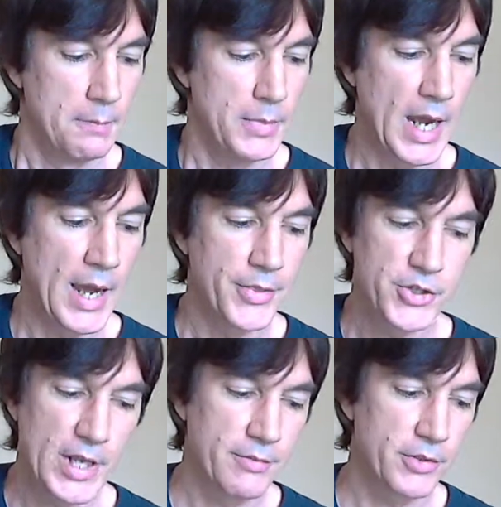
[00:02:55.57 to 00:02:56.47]
Beyond the
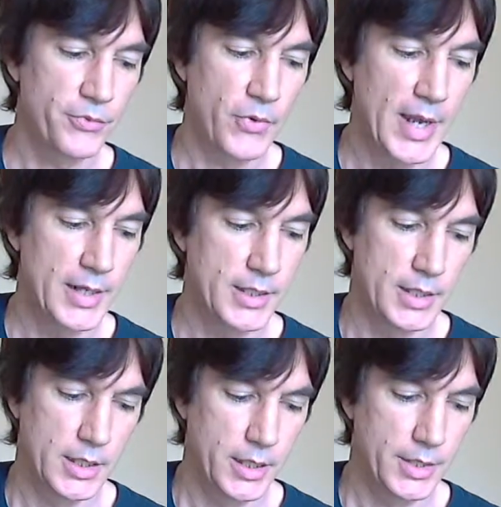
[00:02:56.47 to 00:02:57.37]
7th fret,
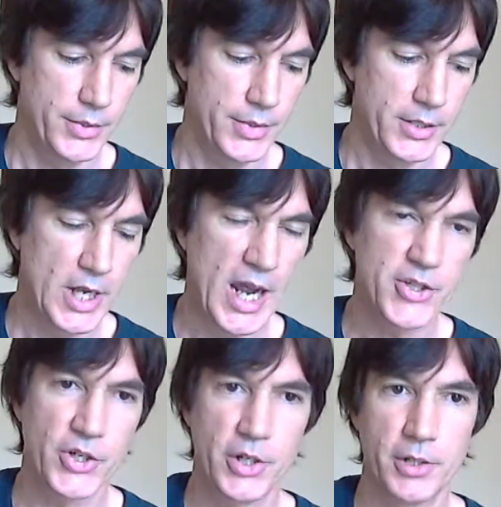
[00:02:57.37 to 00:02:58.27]
the
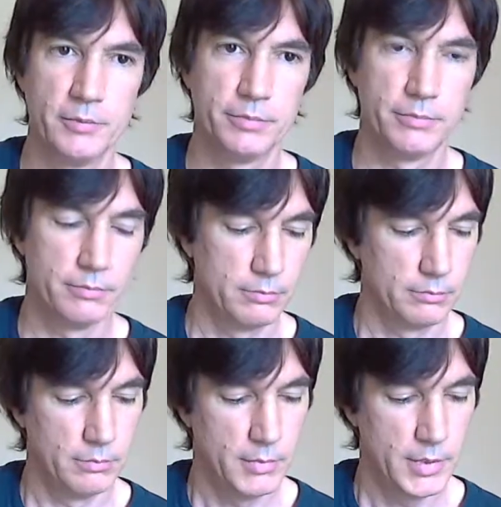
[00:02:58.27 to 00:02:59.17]
dots are
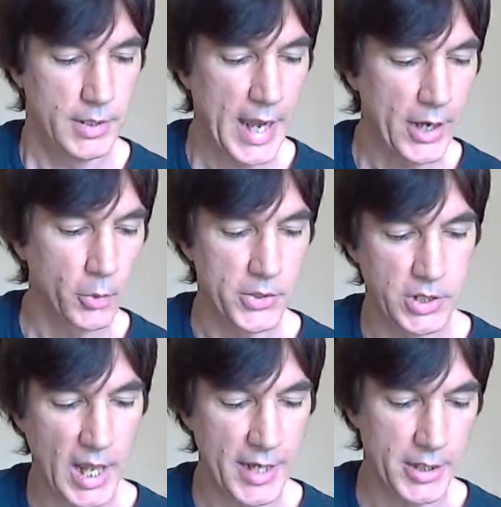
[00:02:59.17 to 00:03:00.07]
not always
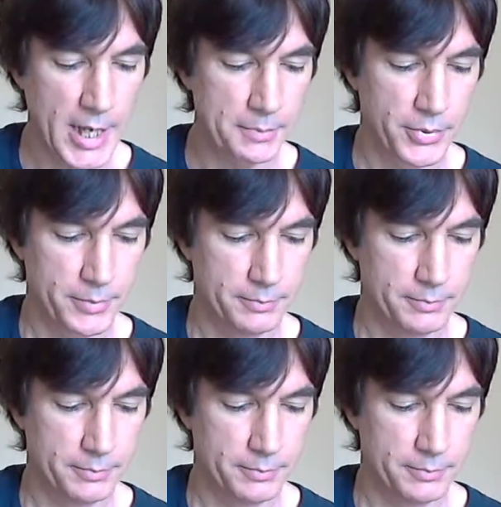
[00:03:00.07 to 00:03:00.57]
lined up